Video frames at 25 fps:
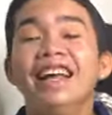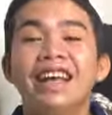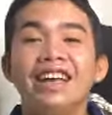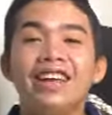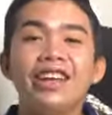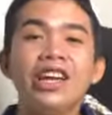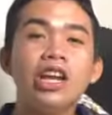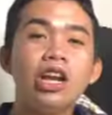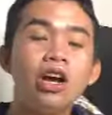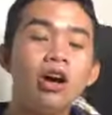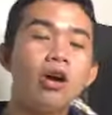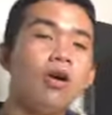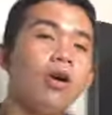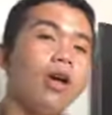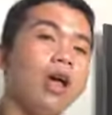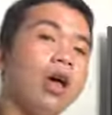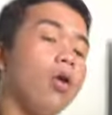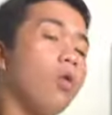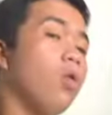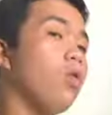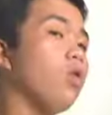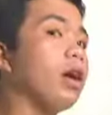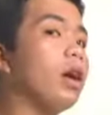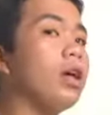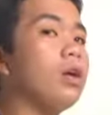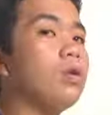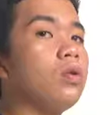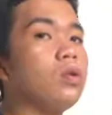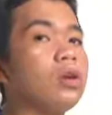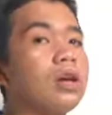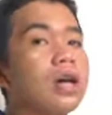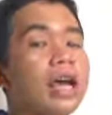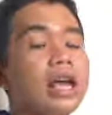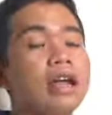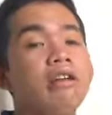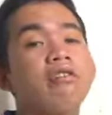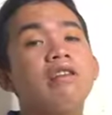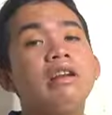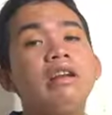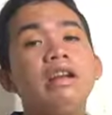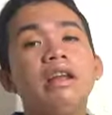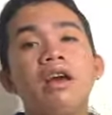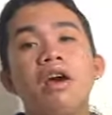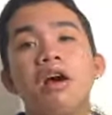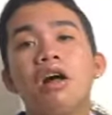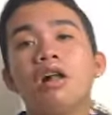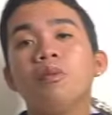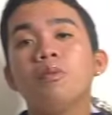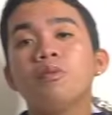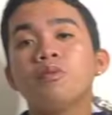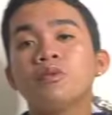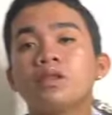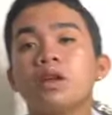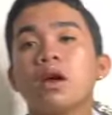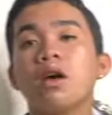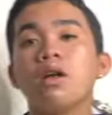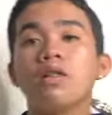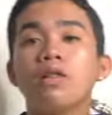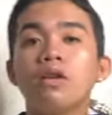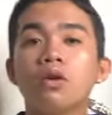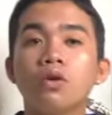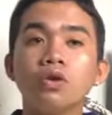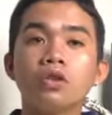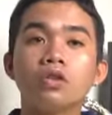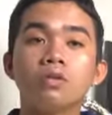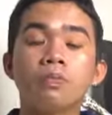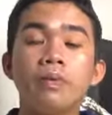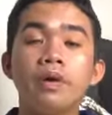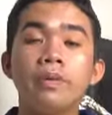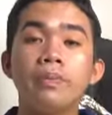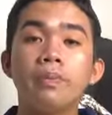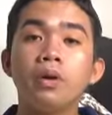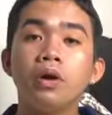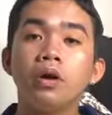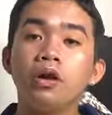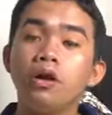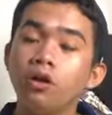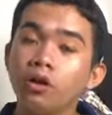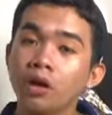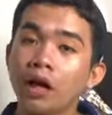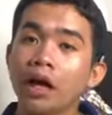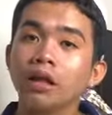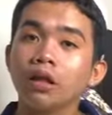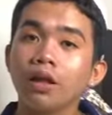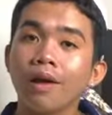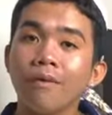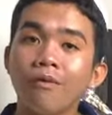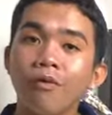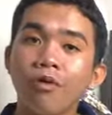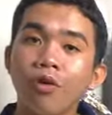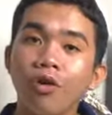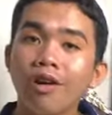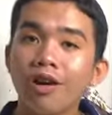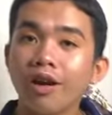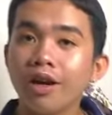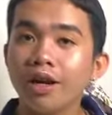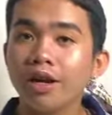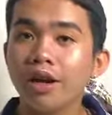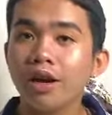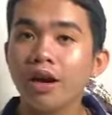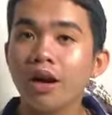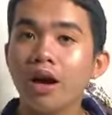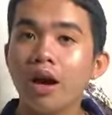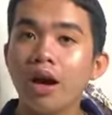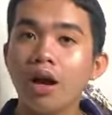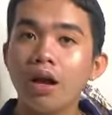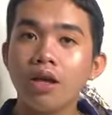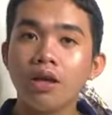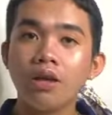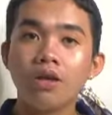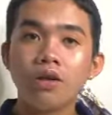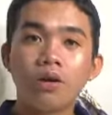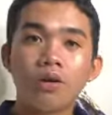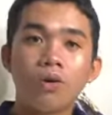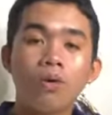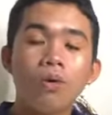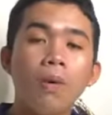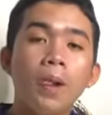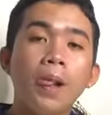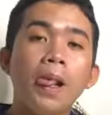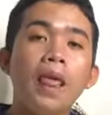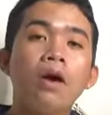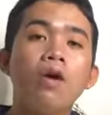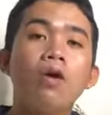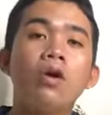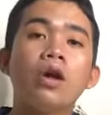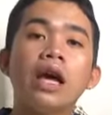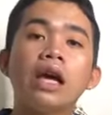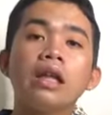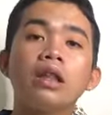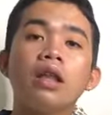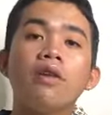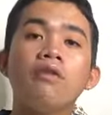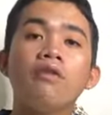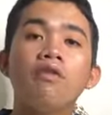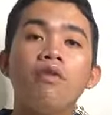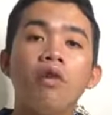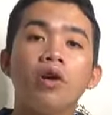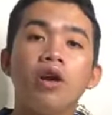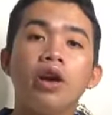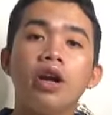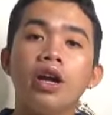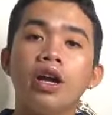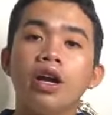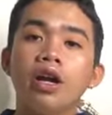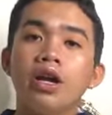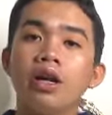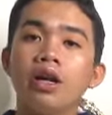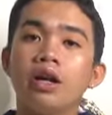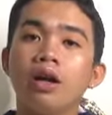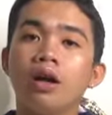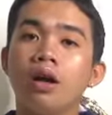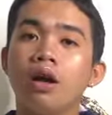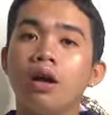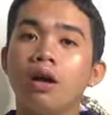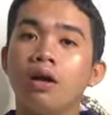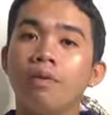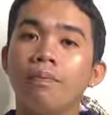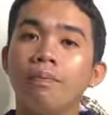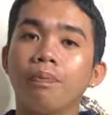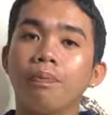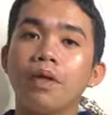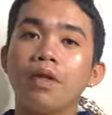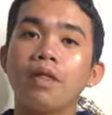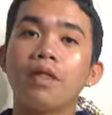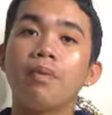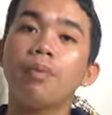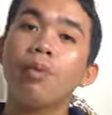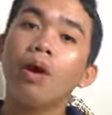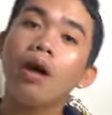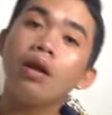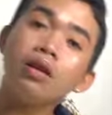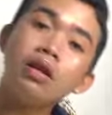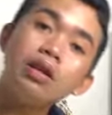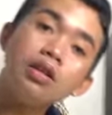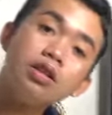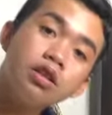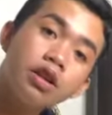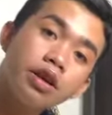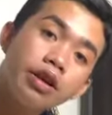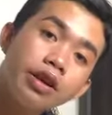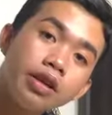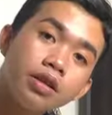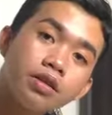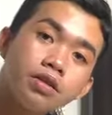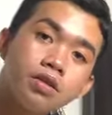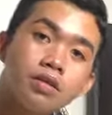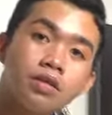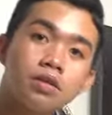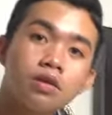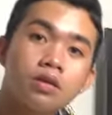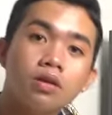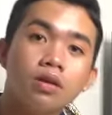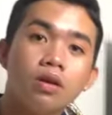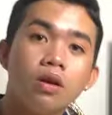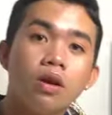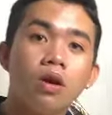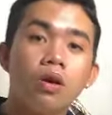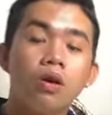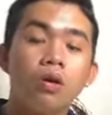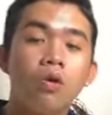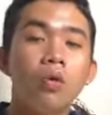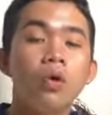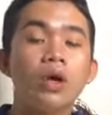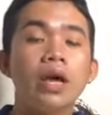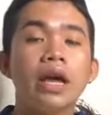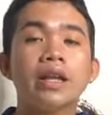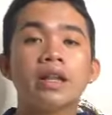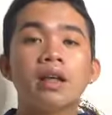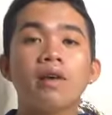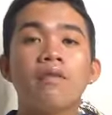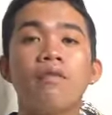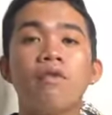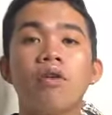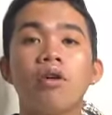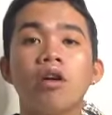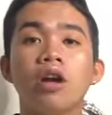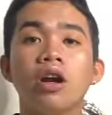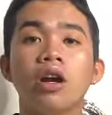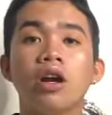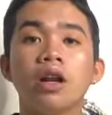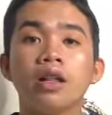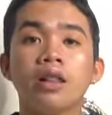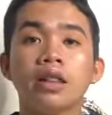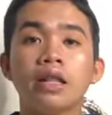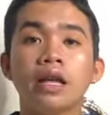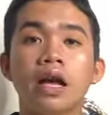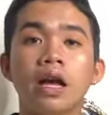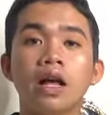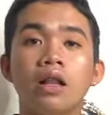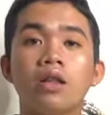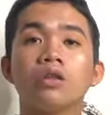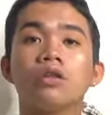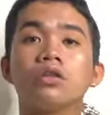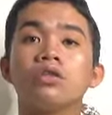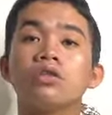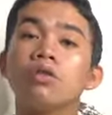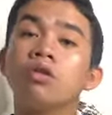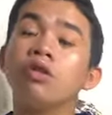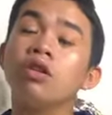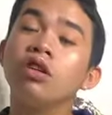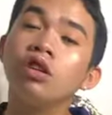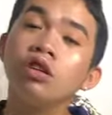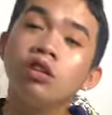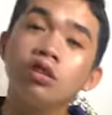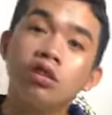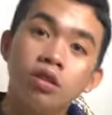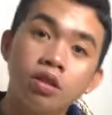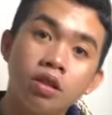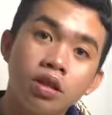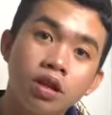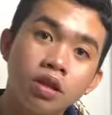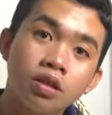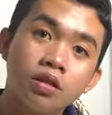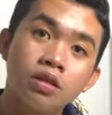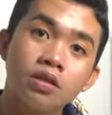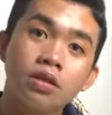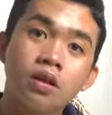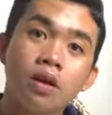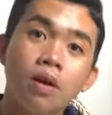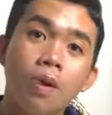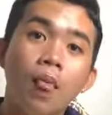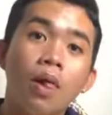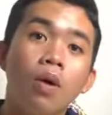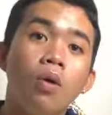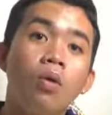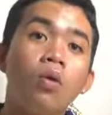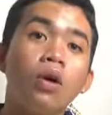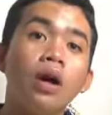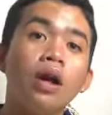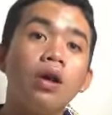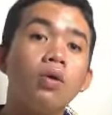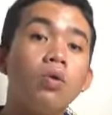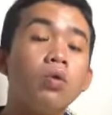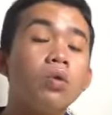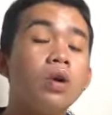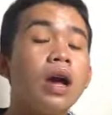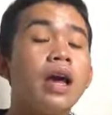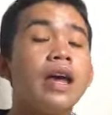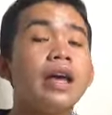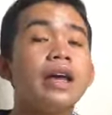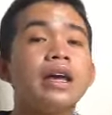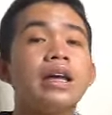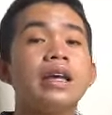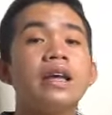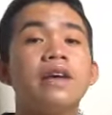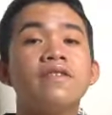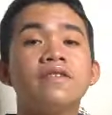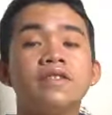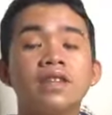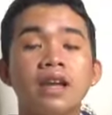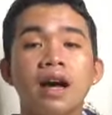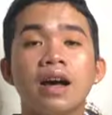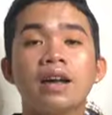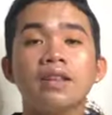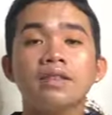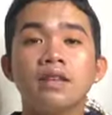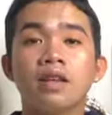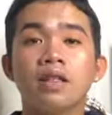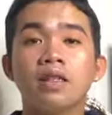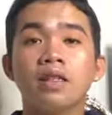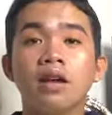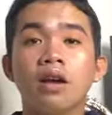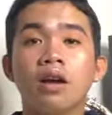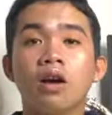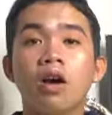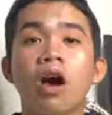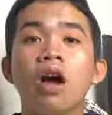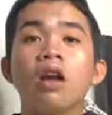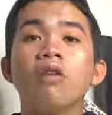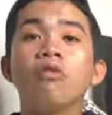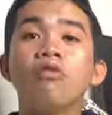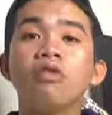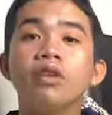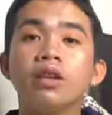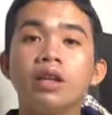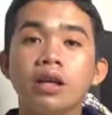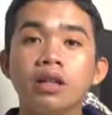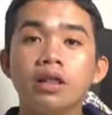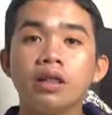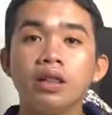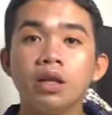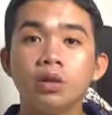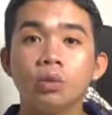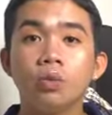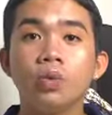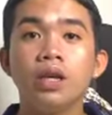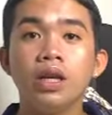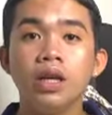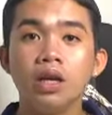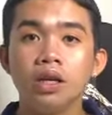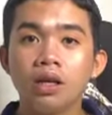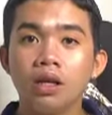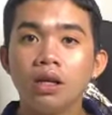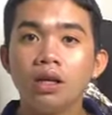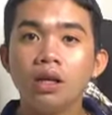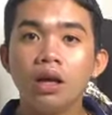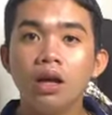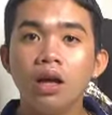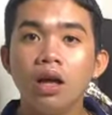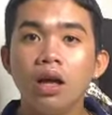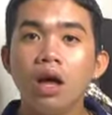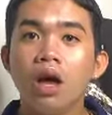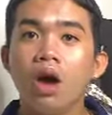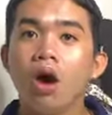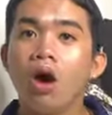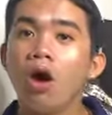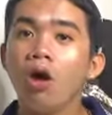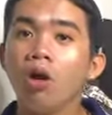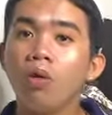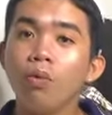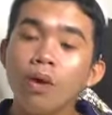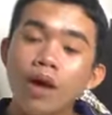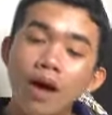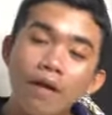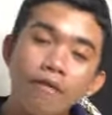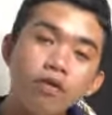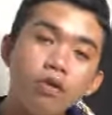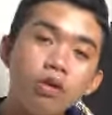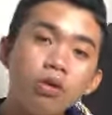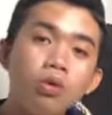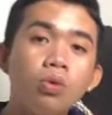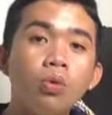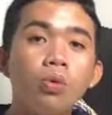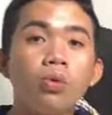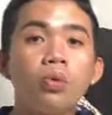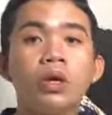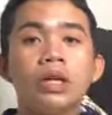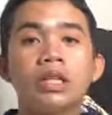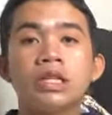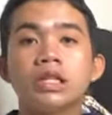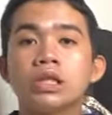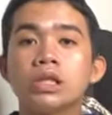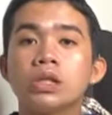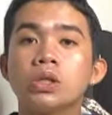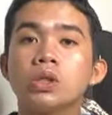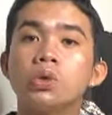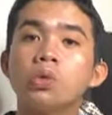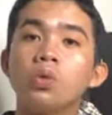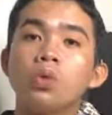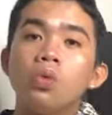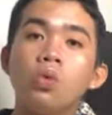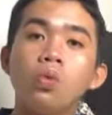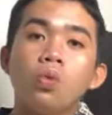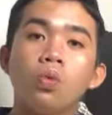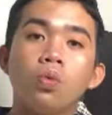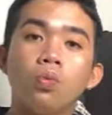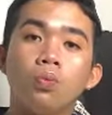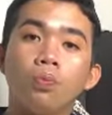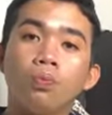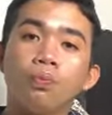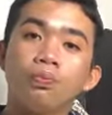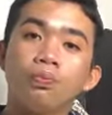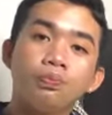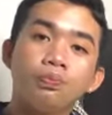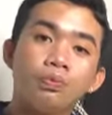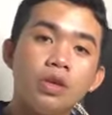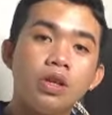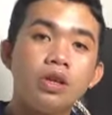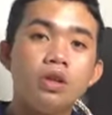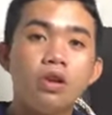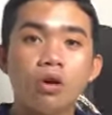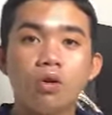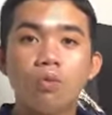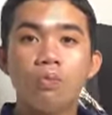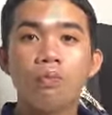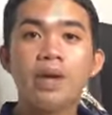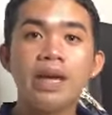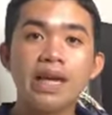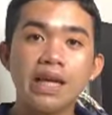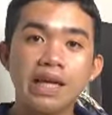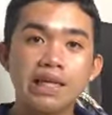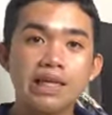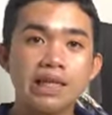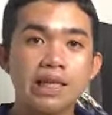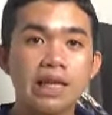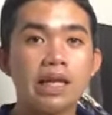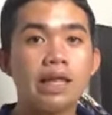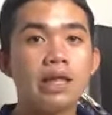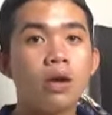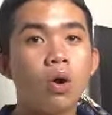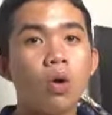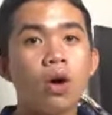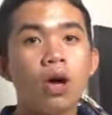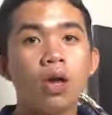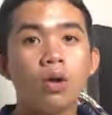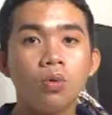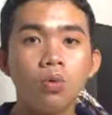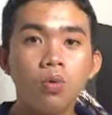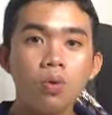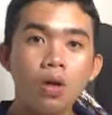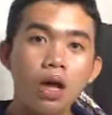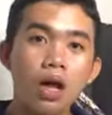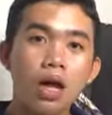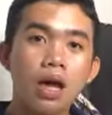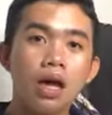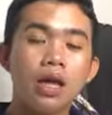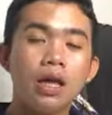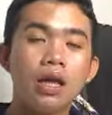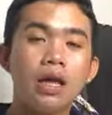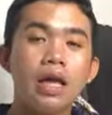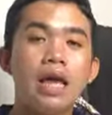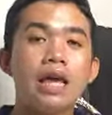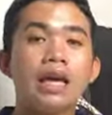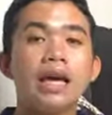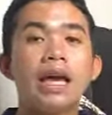You know, Ukay-Ukay really helps those people who can't afford, you know, who can't afford the branded shirts, who can't afford the luxurious shirts. Ukay-Ukay gives us the confidence that we need. All we have to do is to, you know, mix the Ukay-Ukay.